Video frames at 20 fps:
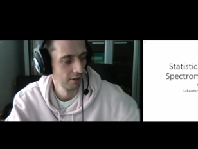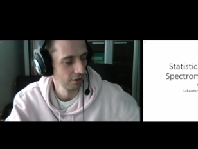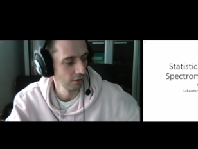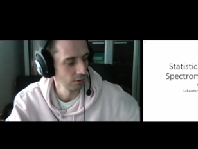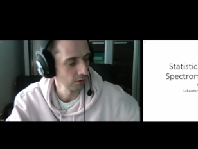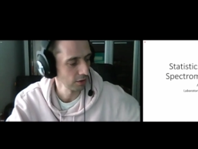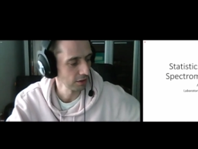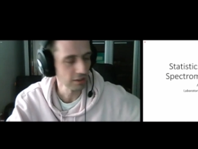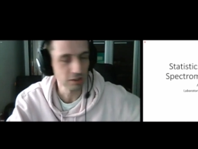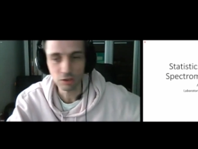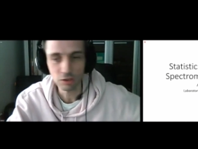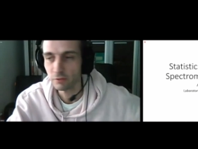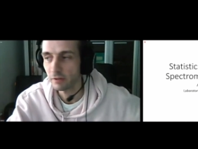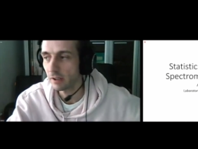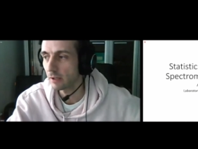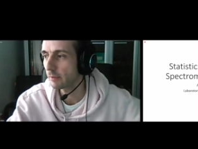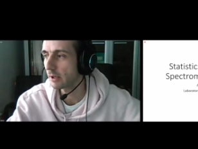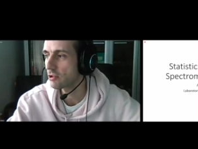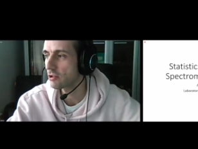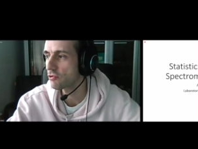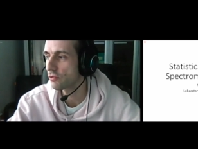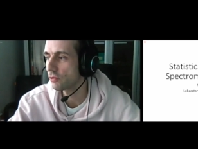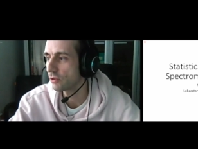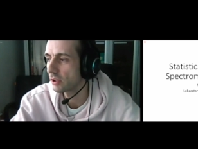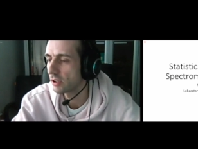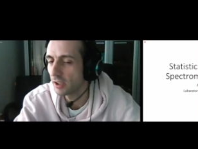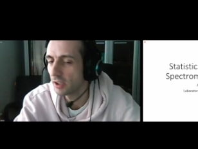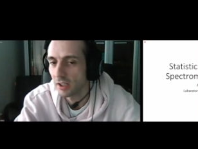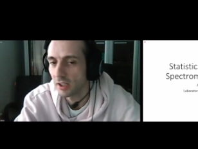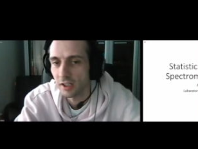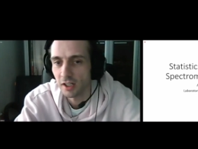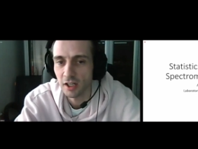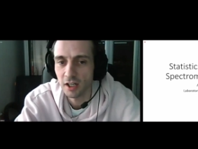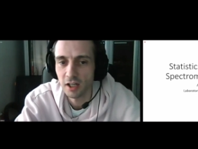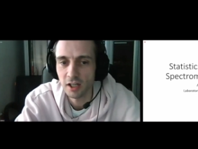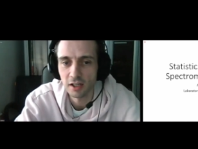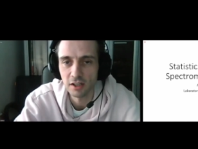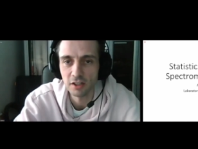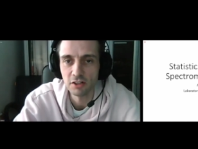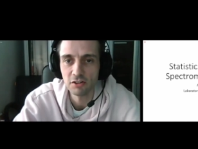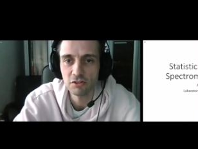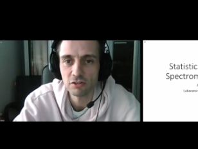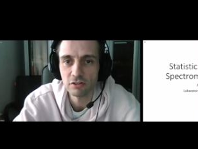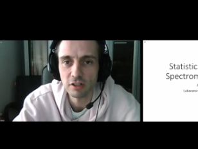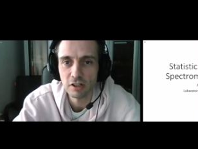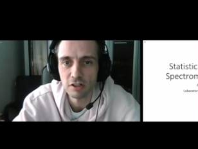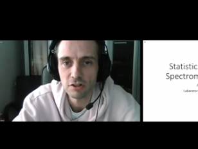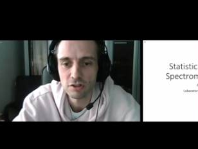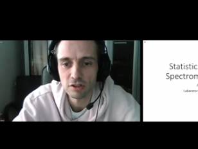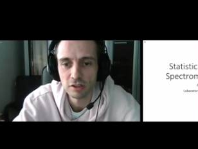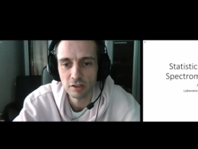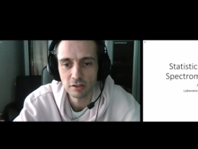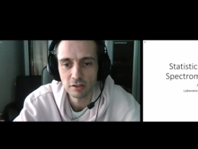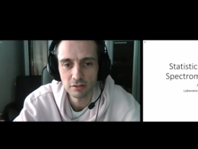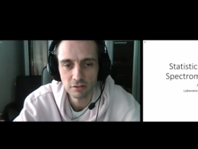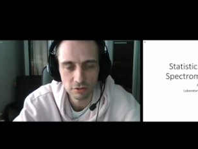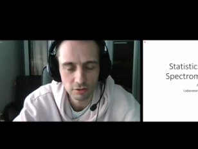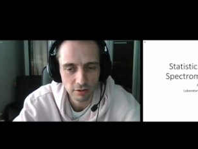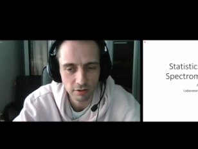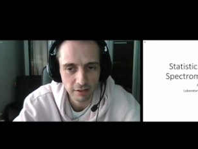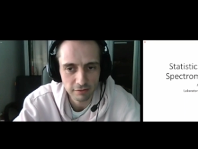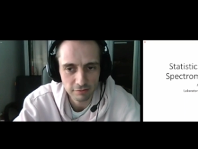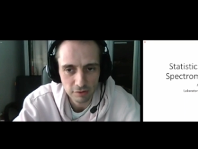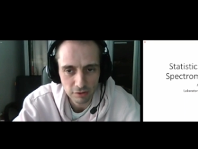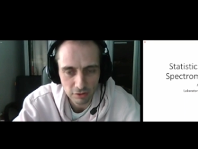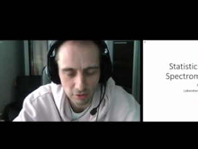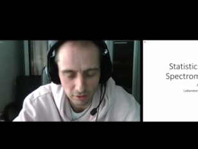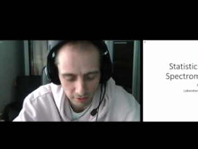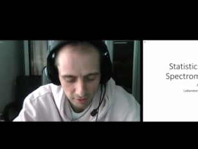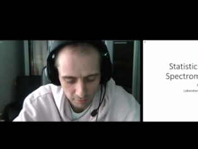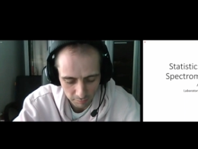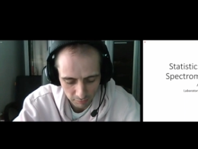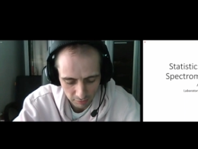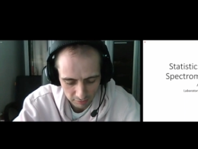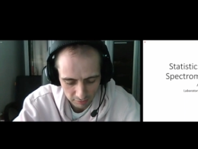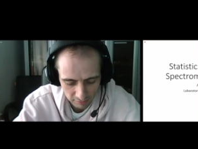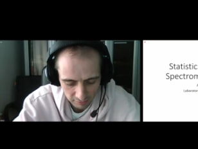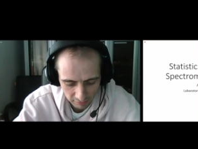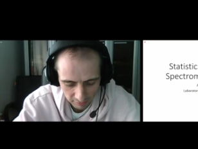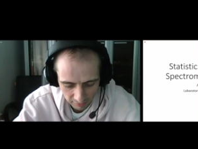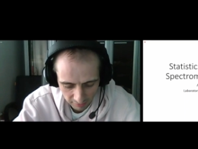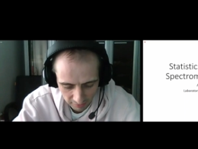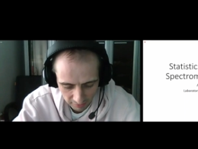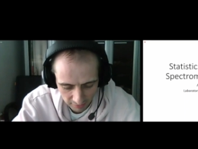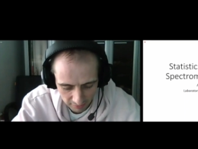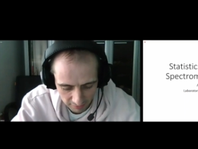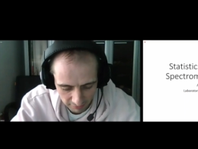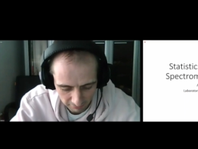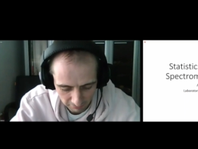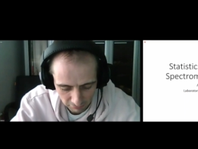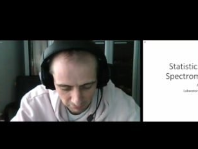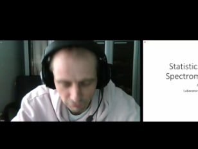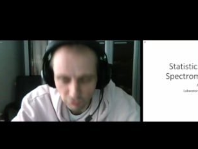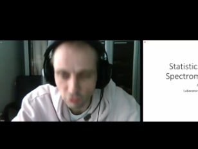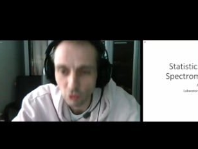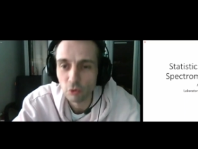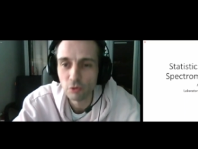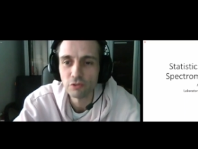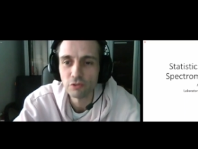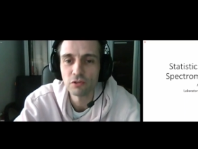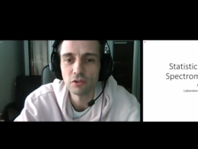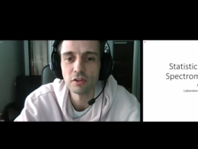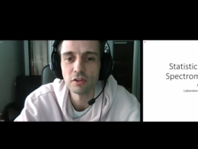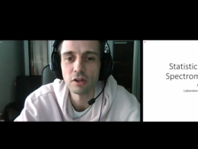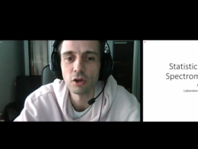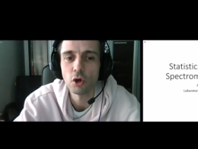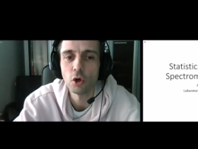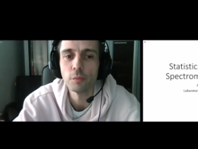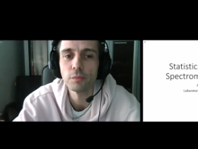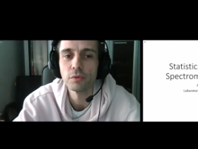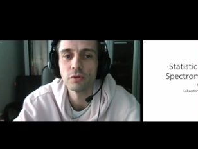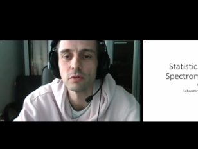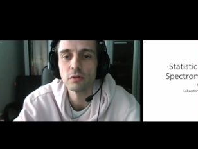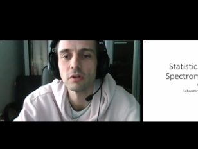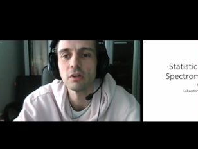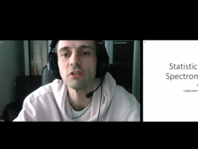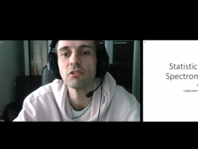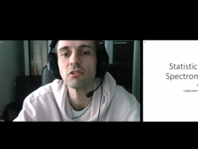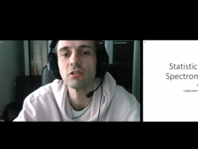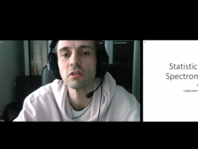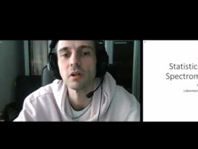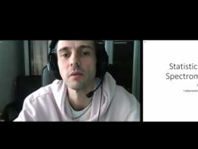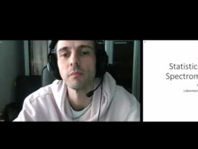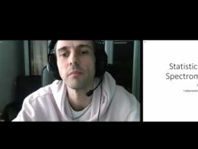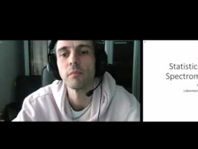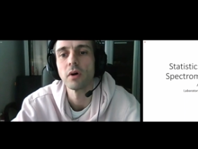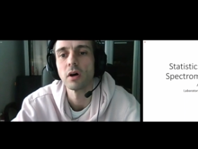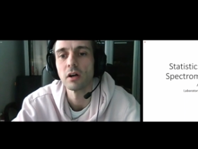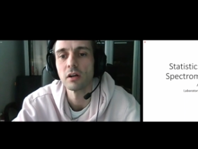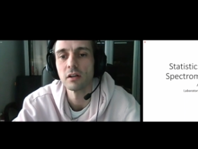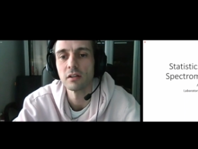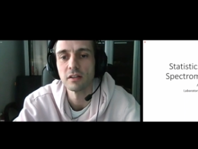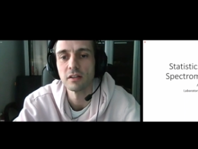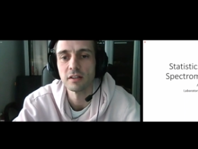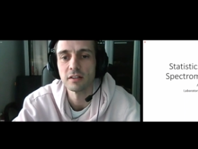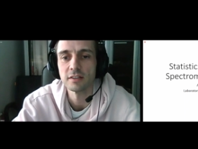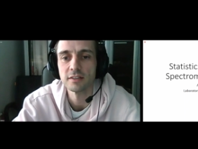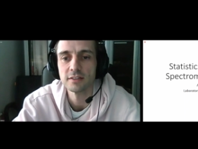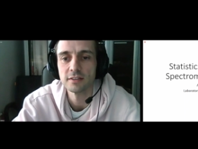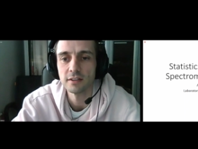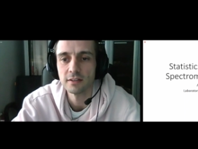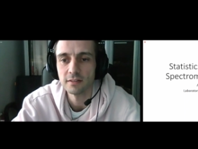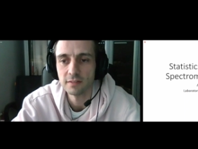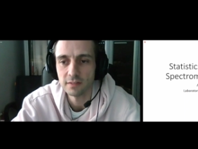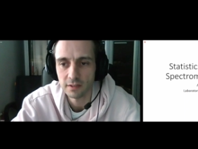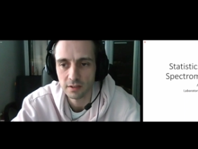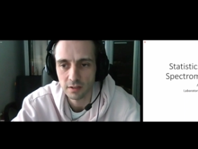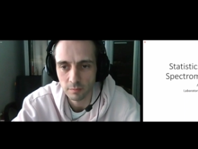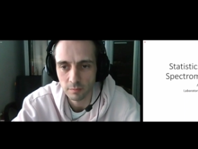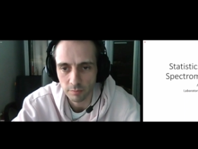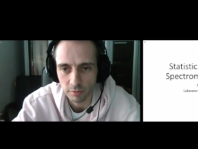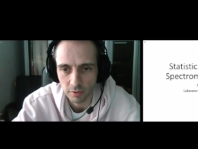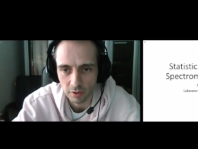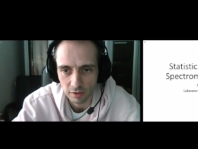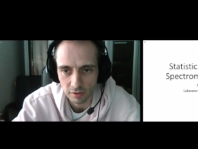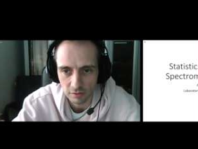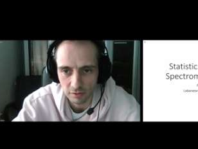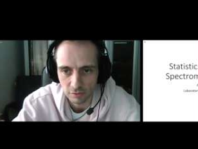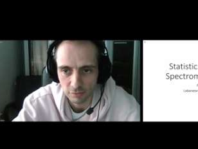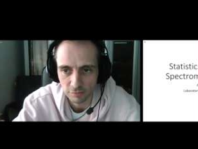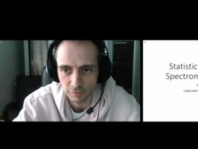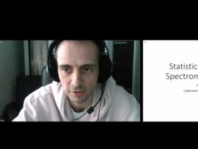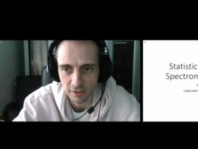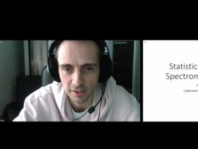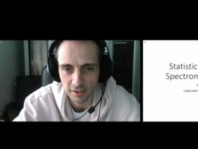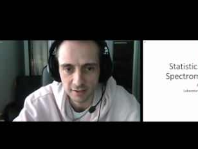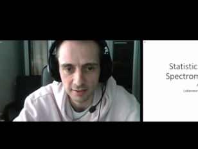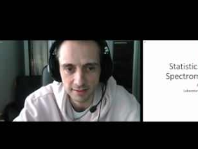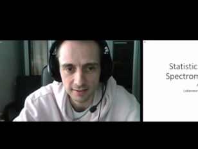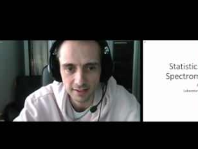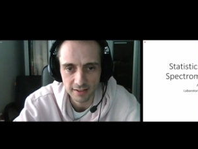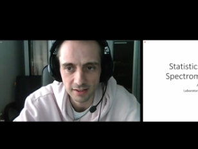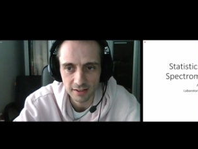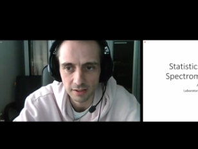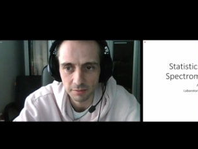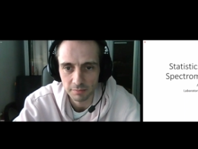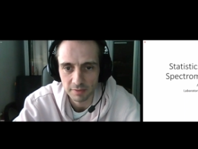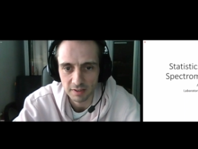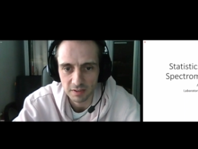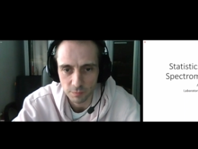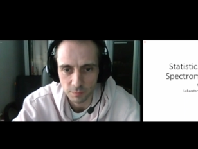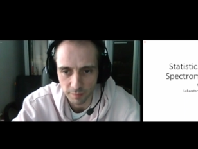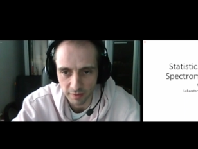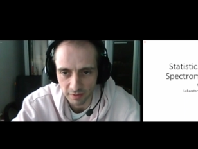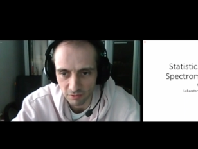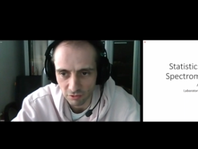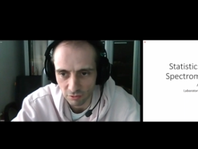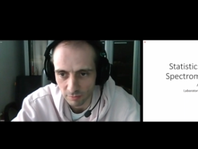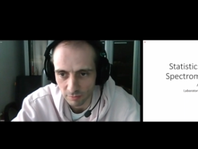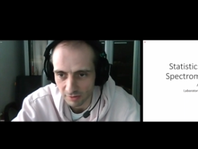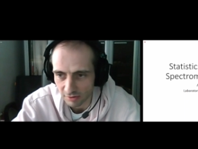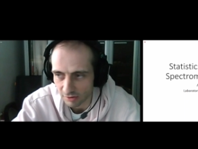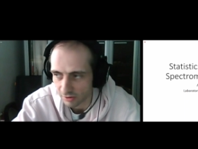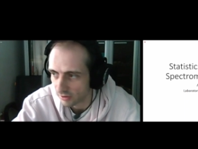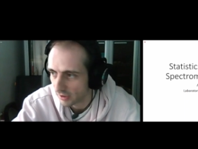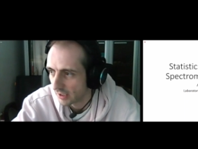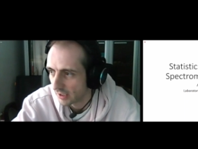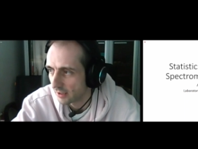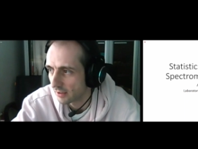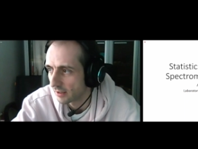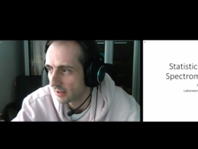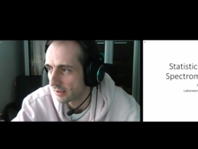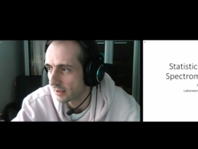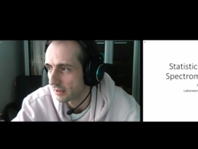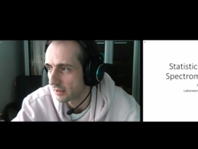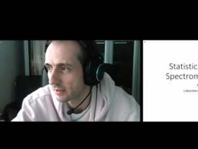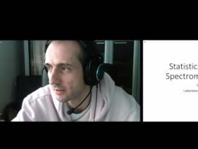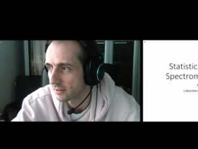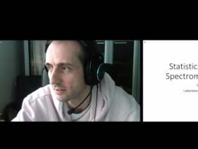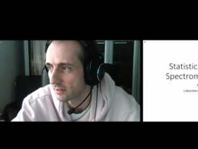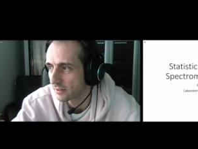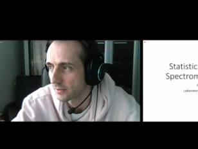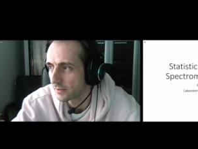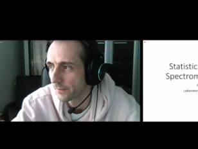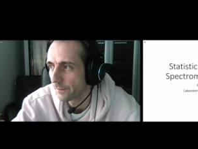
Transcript: Okay, thank you very much for the introduction. So I will talk about, I will focus on the computational part and the statistical part of the Tandem mass spectrometry data analysis.